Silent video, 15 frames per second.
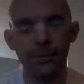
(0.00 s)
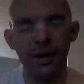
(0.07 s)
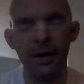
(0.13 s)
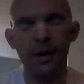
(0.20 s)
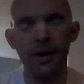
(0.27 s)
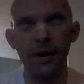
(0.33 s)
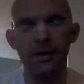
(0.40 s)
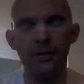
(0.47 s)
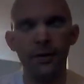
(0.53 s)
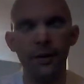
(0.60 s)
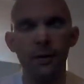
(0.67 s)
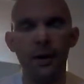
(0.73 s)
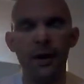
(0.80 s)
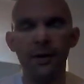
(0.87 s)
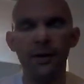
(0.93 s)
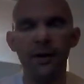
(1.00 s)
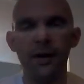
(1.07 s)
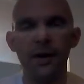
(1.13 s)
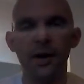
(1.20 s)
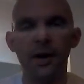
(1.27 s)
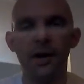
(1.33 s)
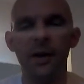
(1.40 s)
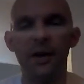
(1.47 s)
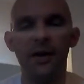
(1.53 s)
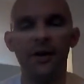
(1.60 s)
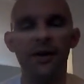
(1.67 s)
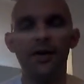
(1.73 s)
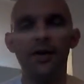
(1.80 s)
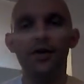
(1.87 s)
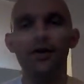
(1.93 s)
is you want
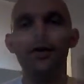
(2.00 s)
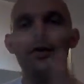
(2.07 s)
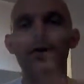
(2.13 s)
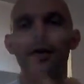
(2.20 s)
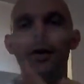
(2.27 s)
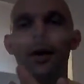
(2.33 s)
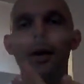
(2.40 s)
to use